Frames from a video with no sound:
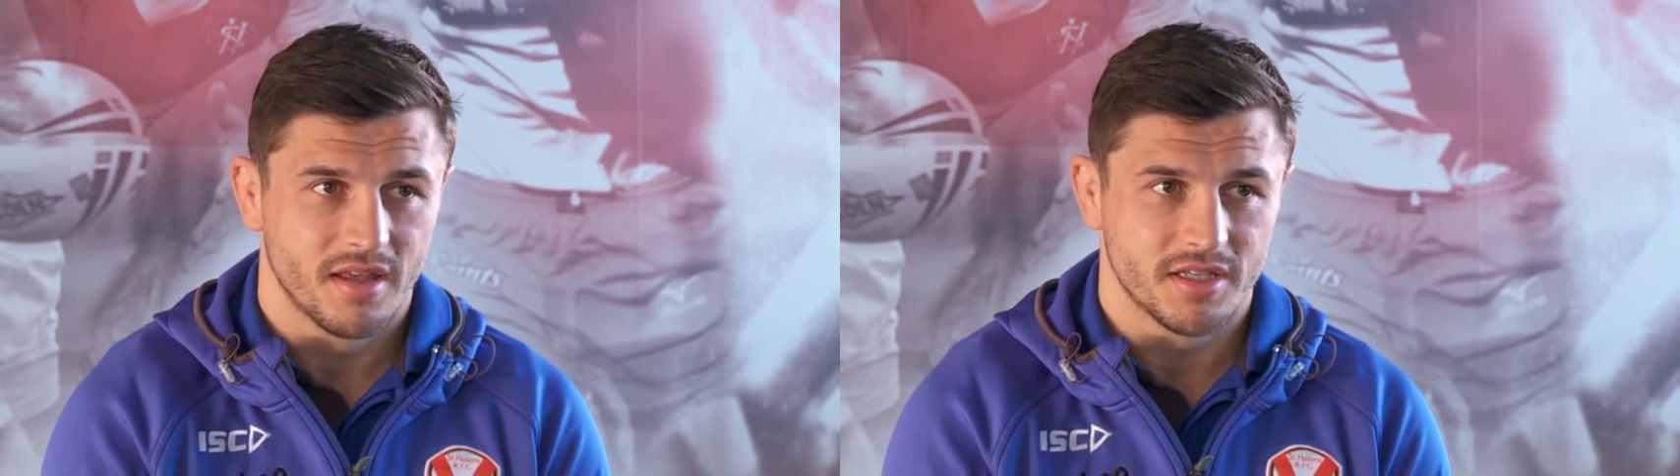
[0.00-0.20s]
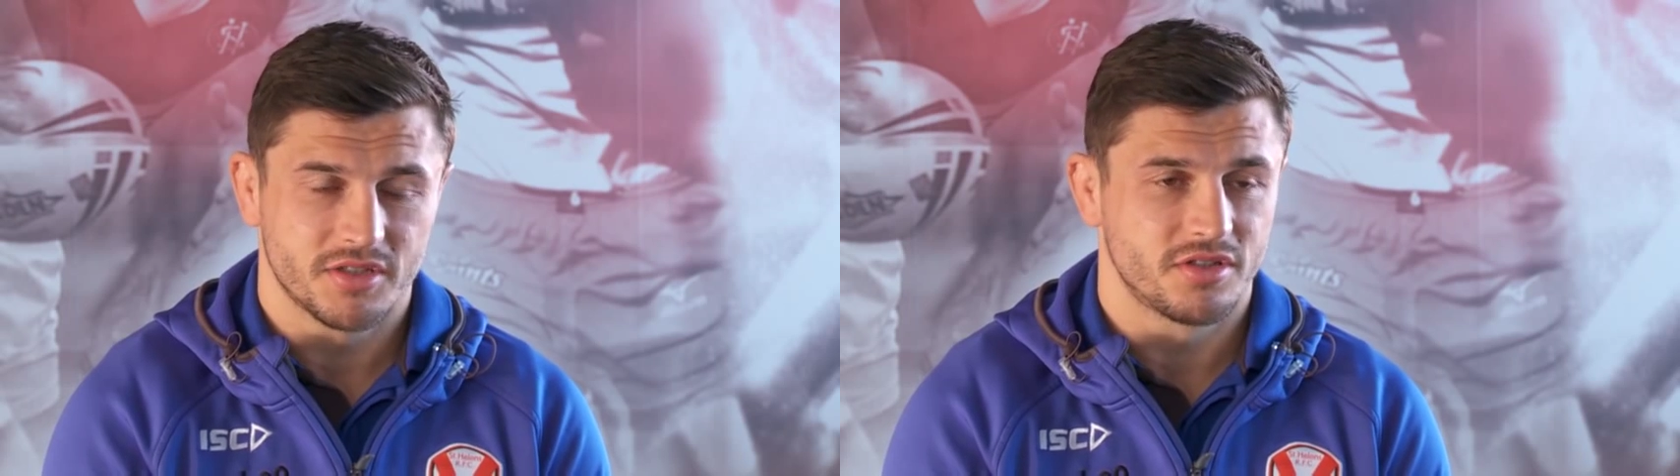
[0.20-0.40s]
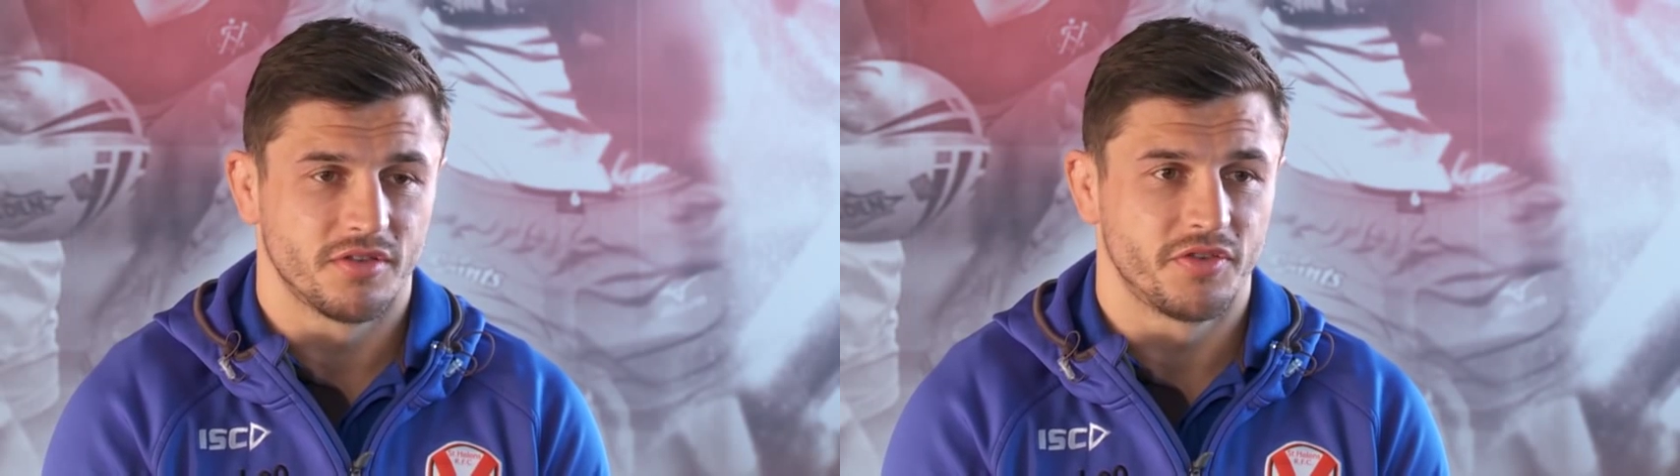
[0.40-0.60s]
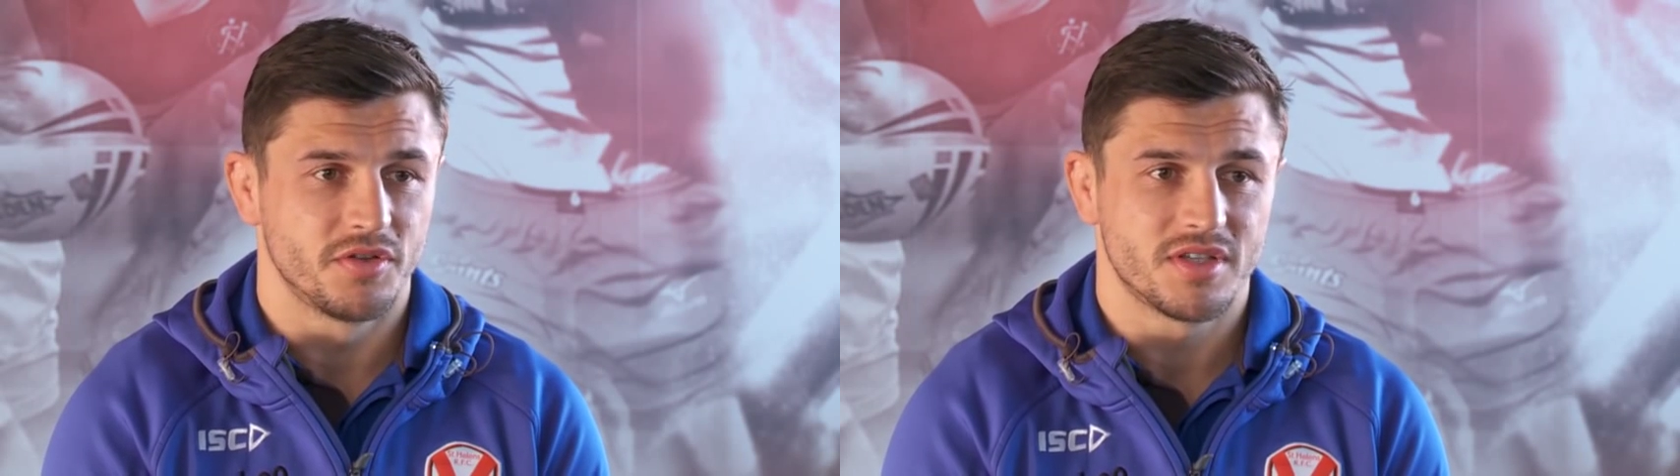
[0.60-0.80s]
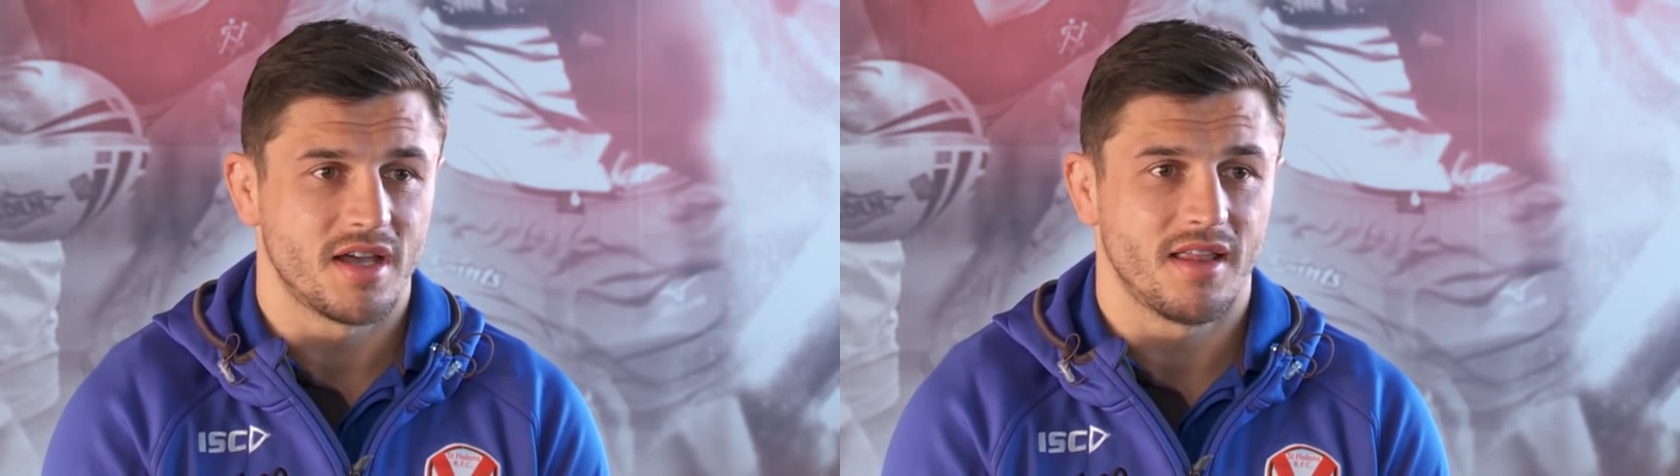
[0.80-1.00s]
it's just a
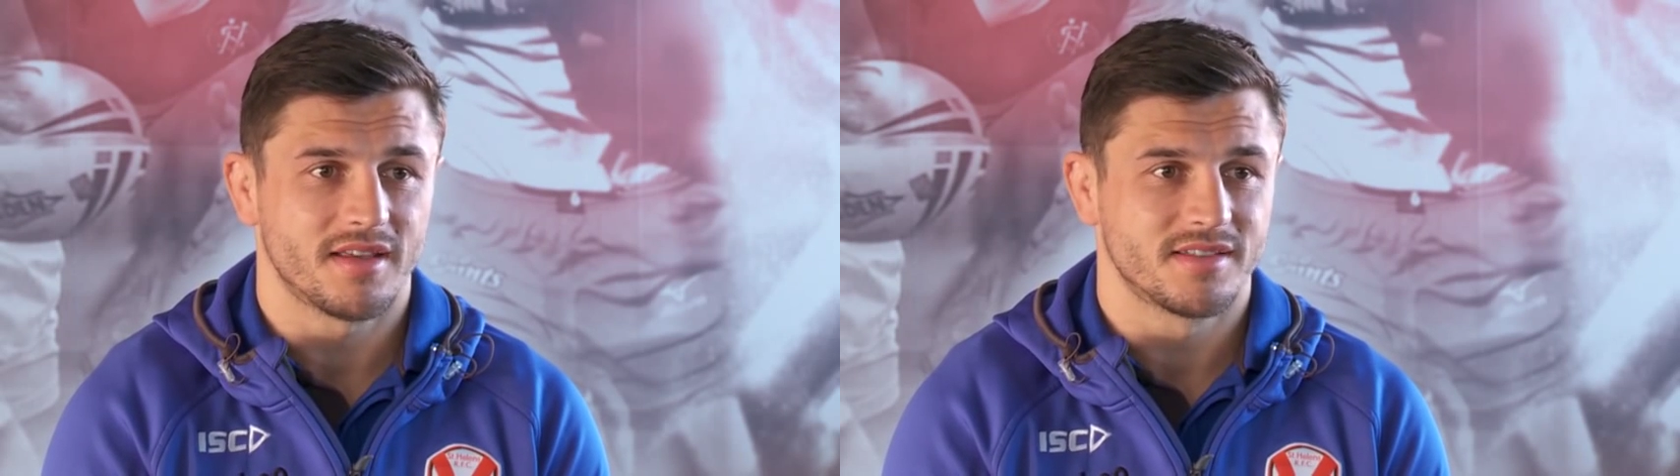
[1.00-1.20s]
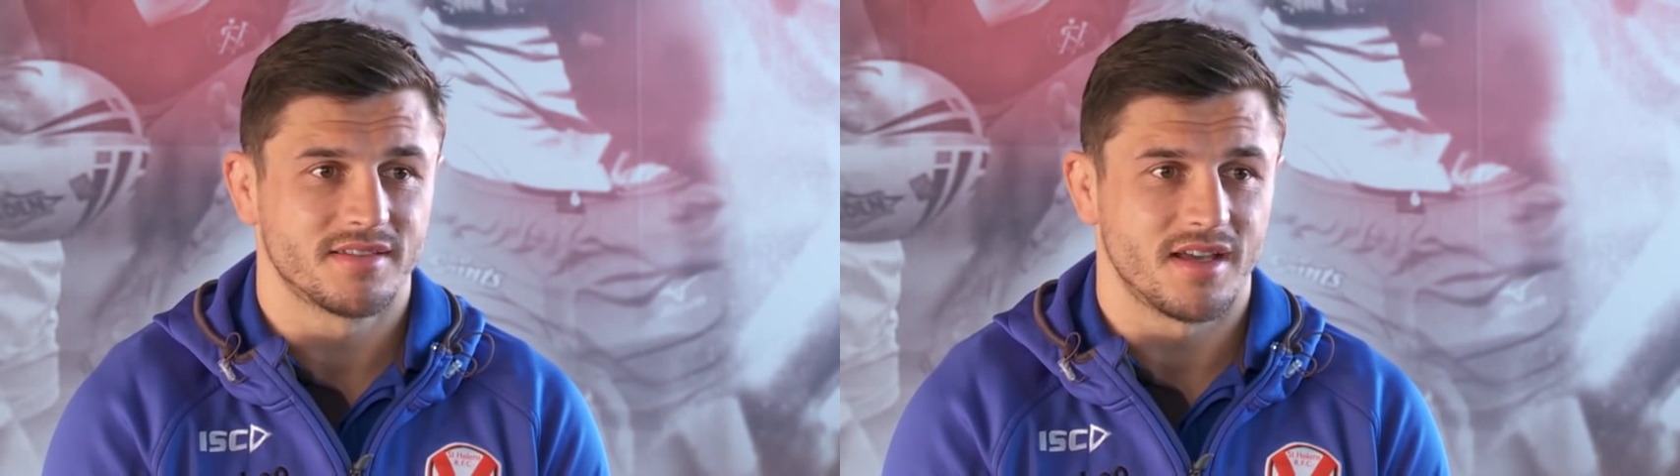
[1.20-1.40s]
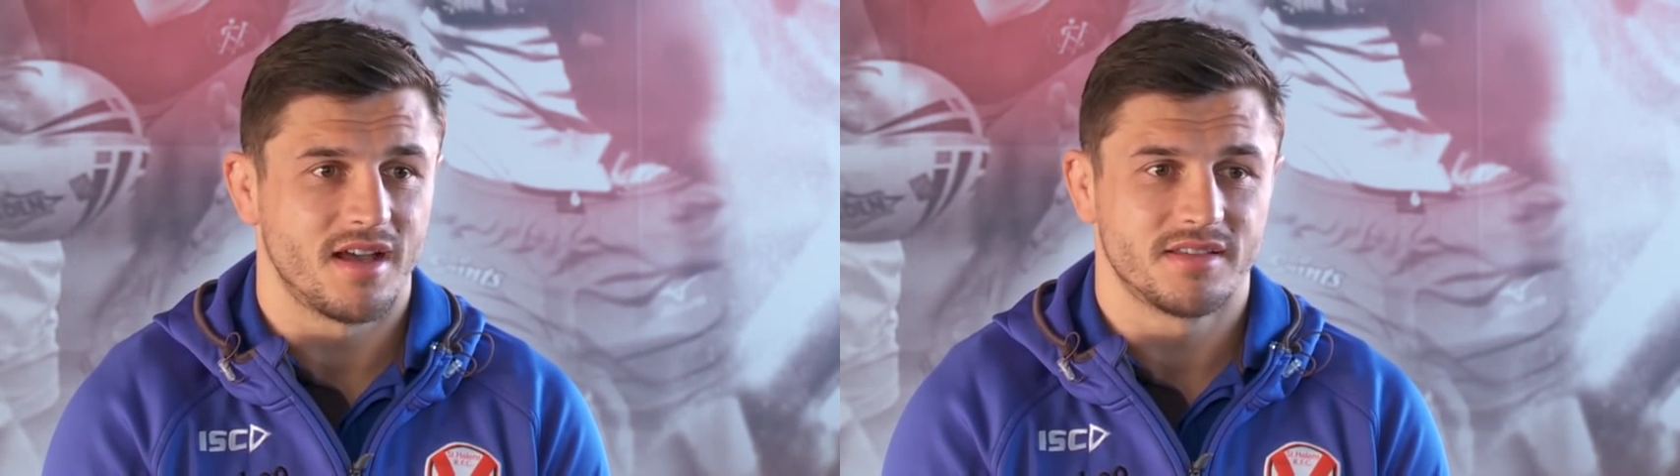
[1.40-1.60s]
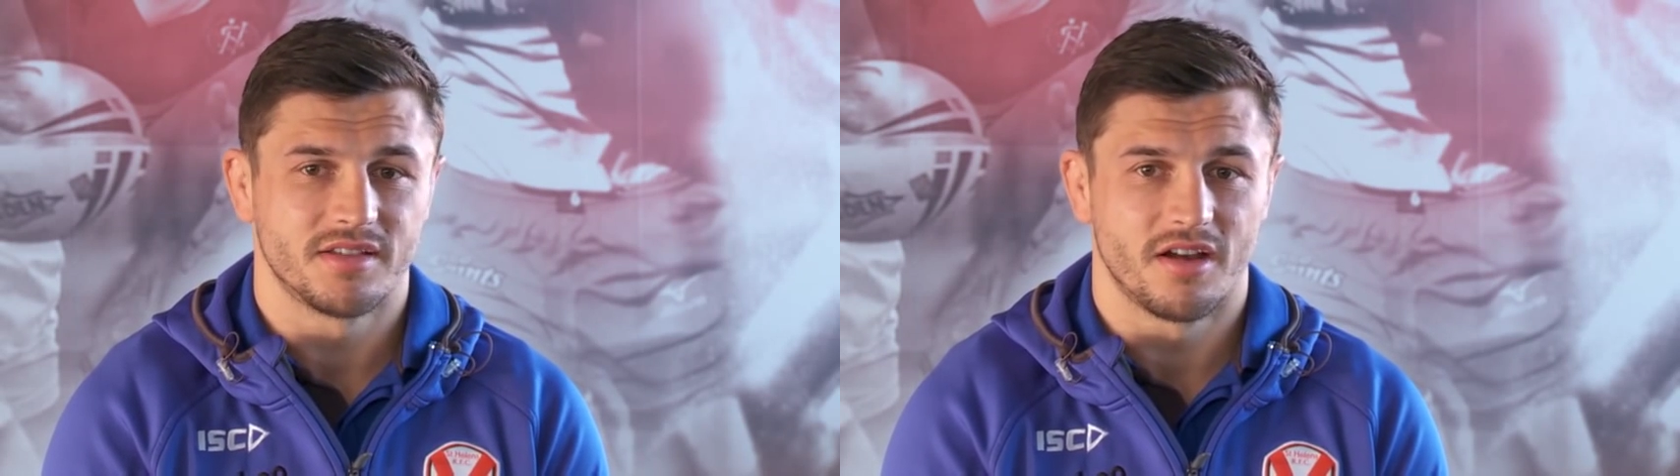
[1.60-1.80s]
futile exercise.